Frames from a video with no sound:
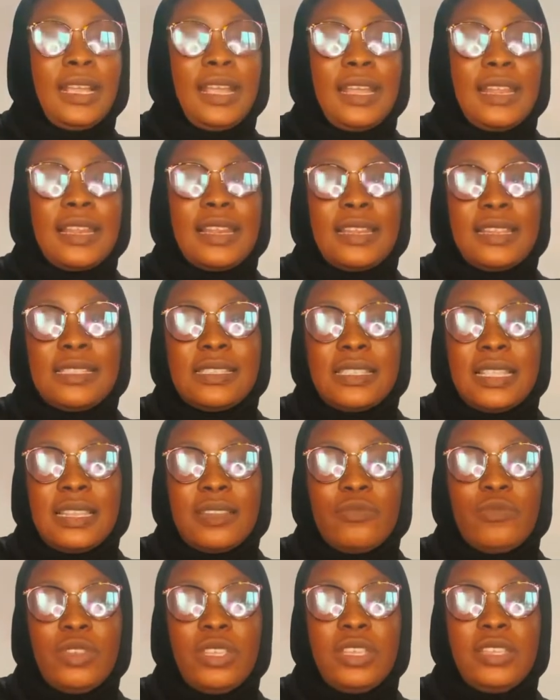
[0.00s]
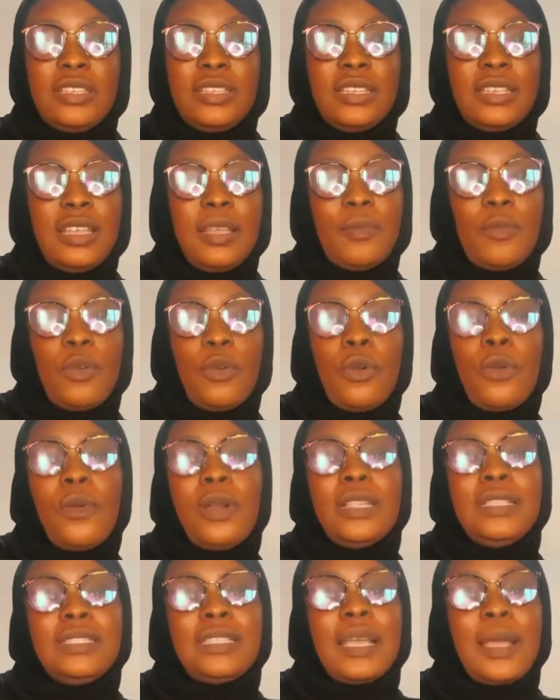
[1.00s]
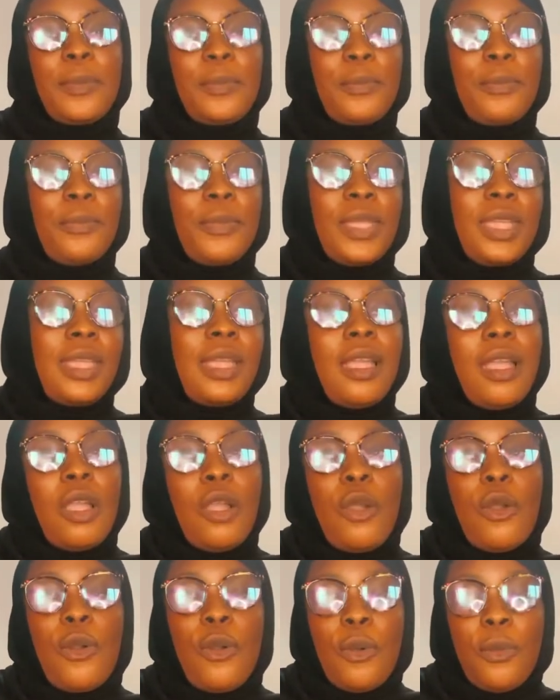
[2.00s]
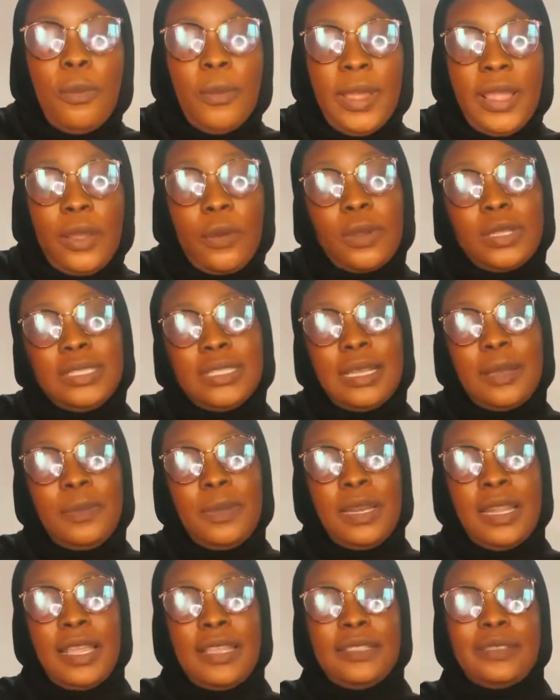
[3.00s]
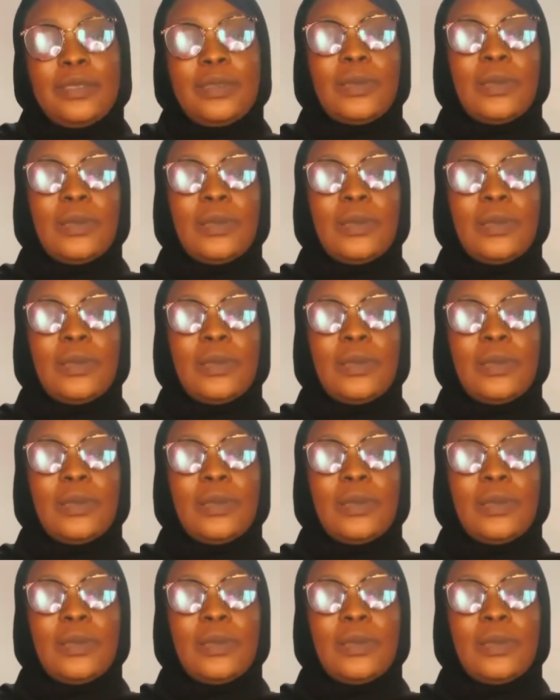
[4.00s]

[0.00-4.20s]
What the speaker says: kindly send me a DM or WhatsApp me on my WhatsApp line.